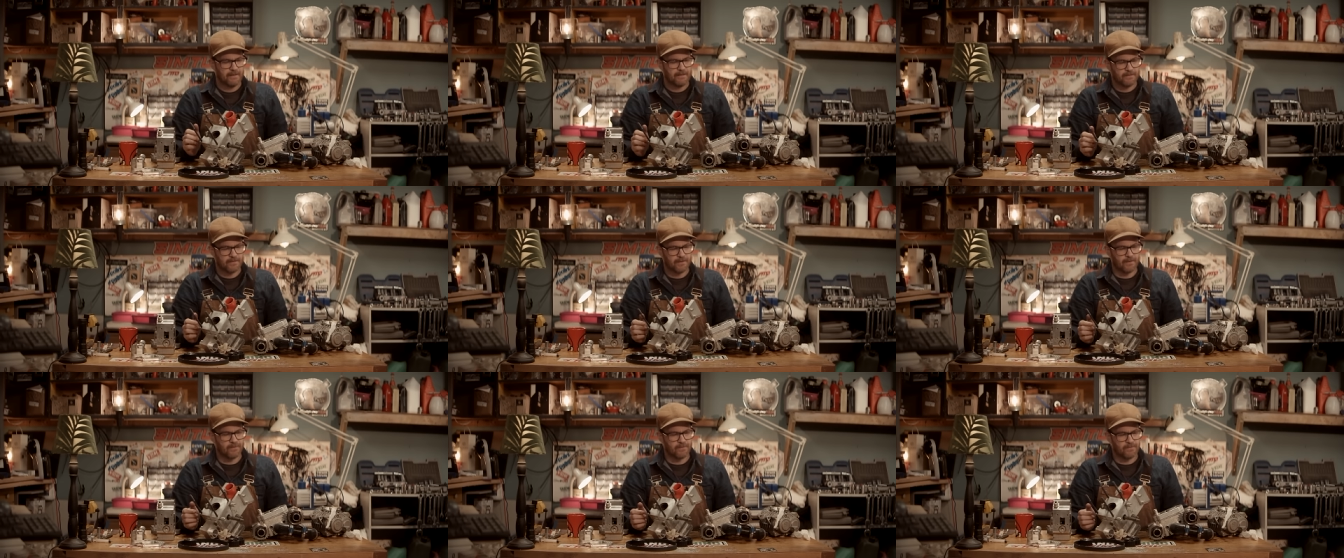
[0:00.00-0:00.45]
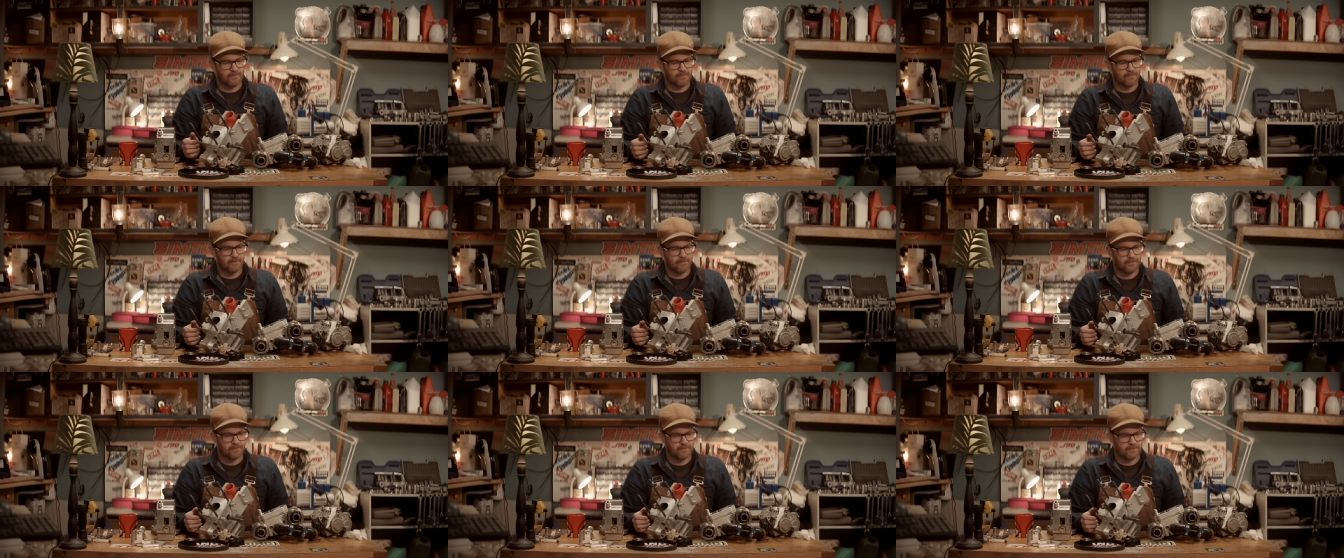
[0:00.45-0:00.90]
So
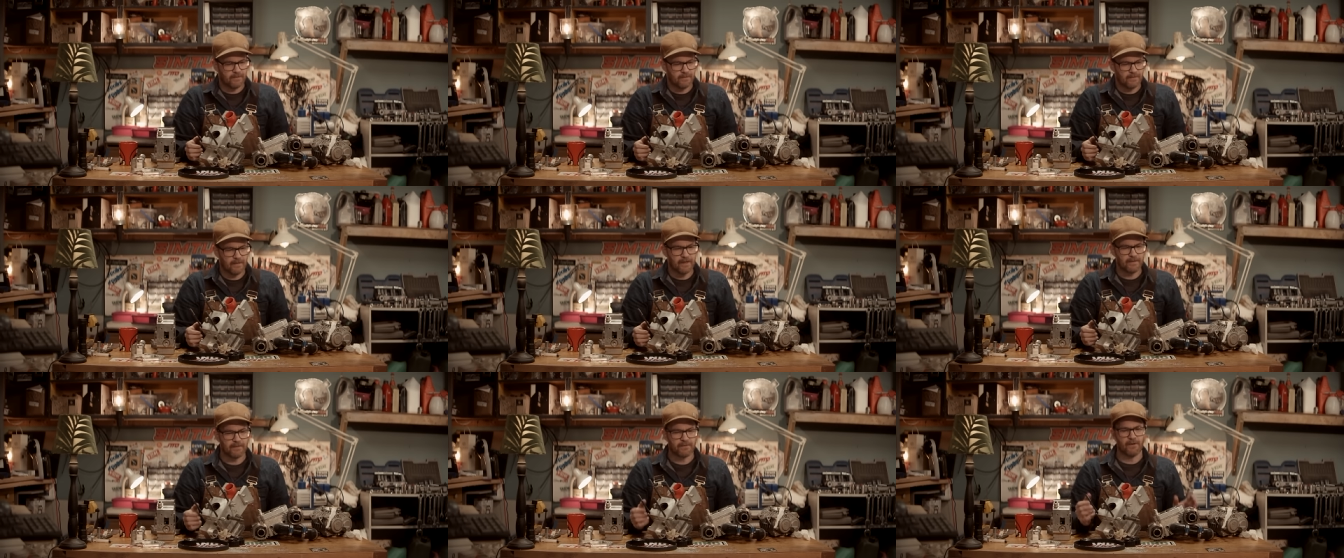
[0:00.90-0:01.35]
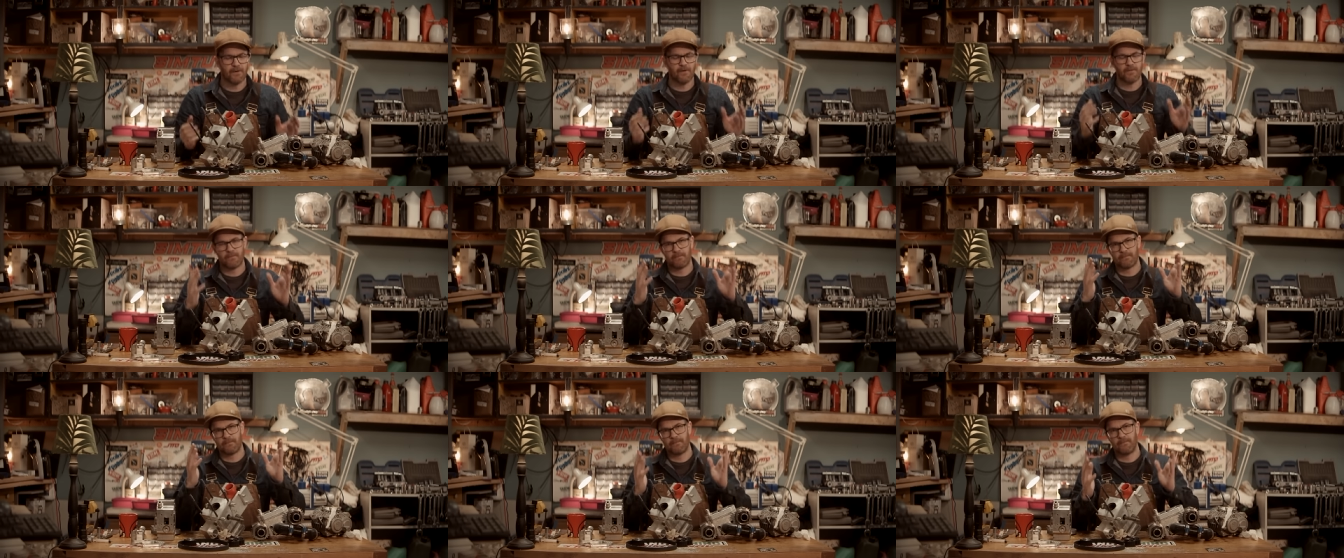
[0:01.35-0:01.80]
like
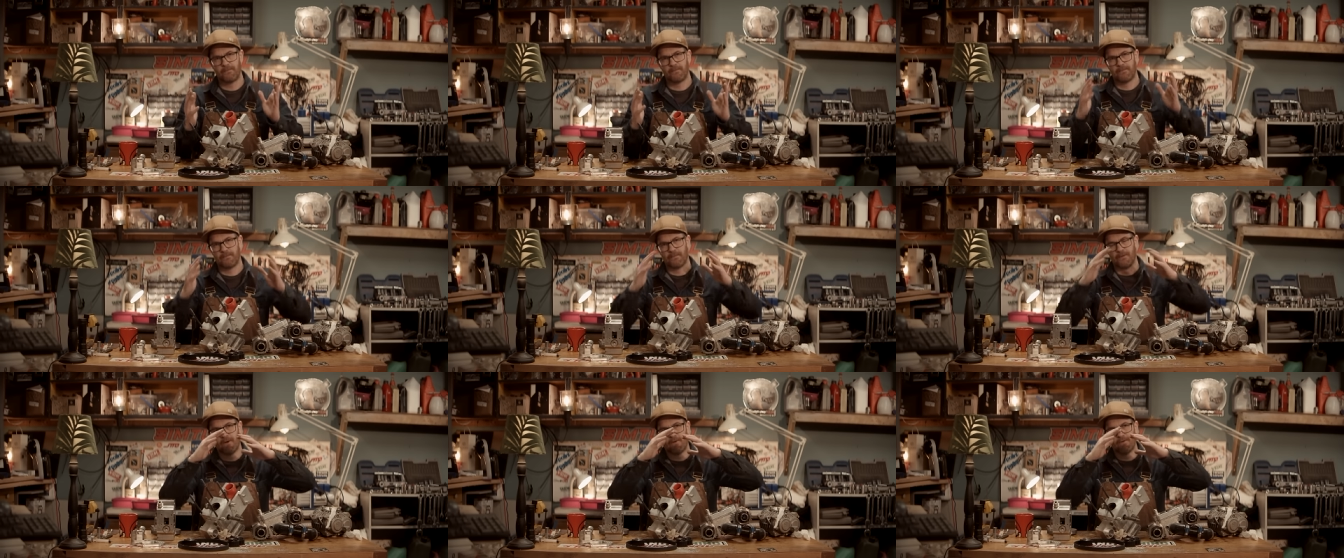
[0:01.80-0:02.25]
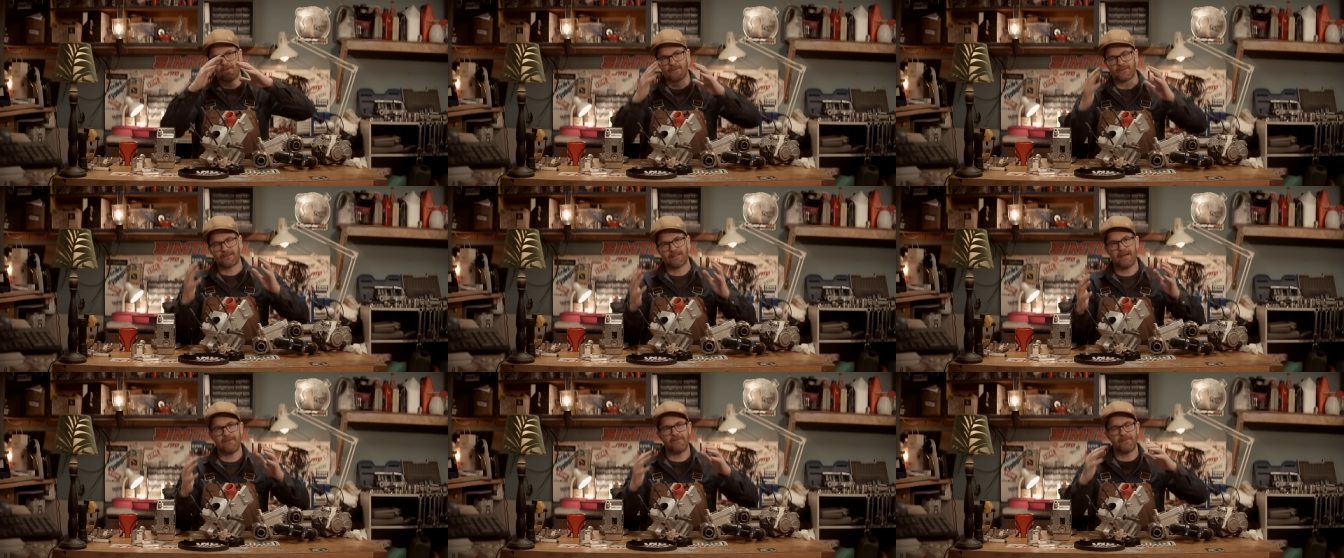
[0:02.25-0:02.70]
no no
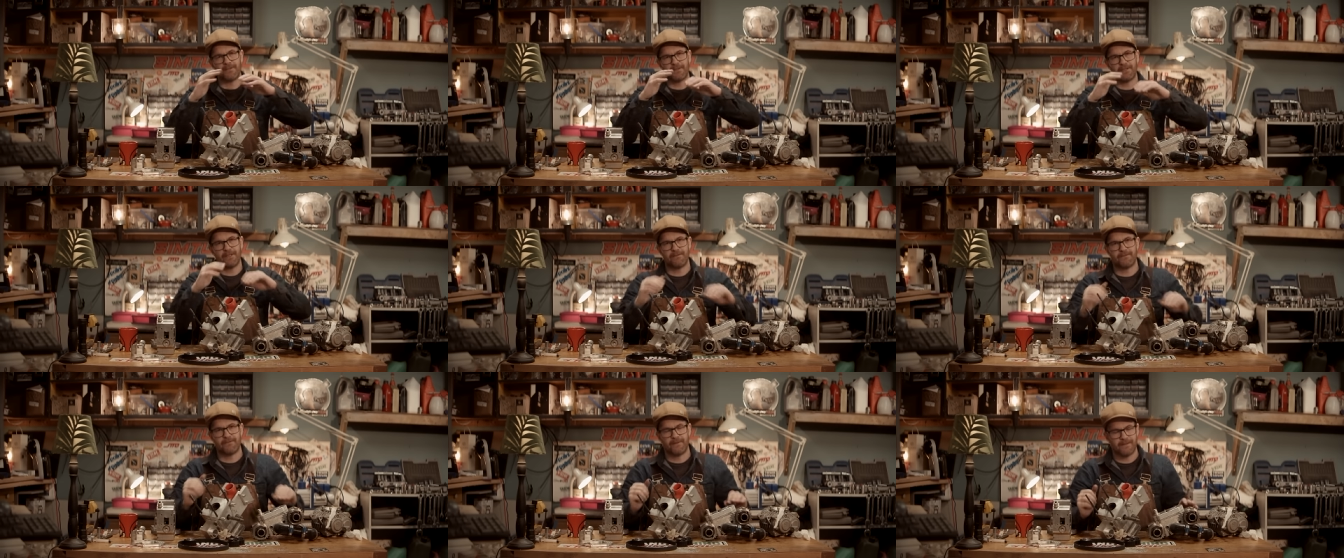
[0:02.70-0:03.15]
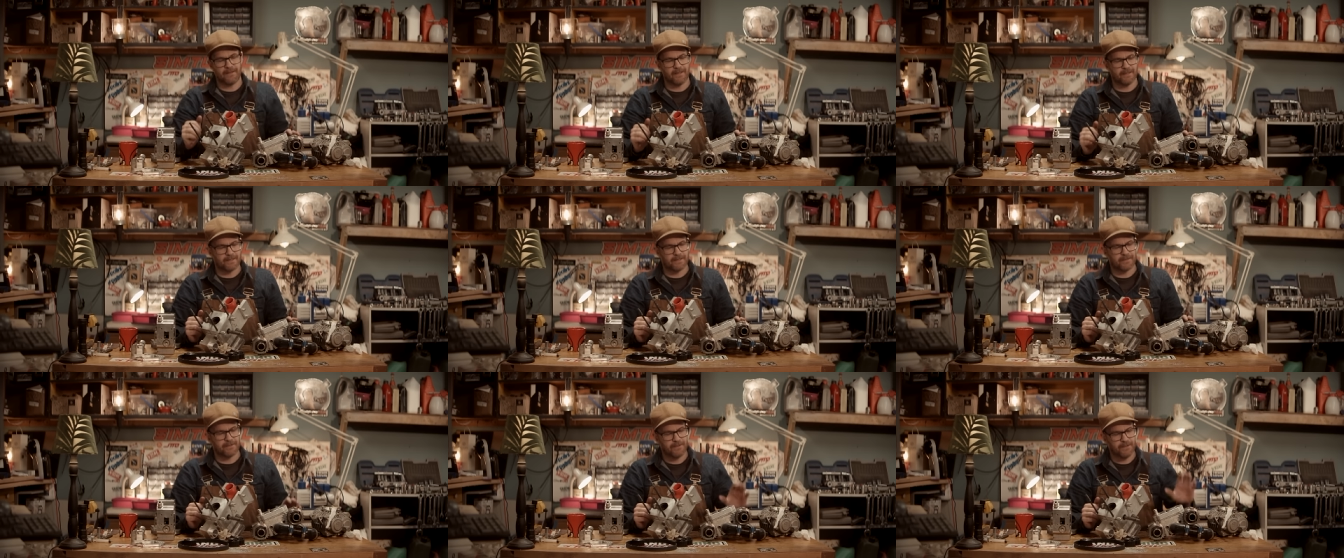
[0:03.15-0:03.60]
scavenging finesse,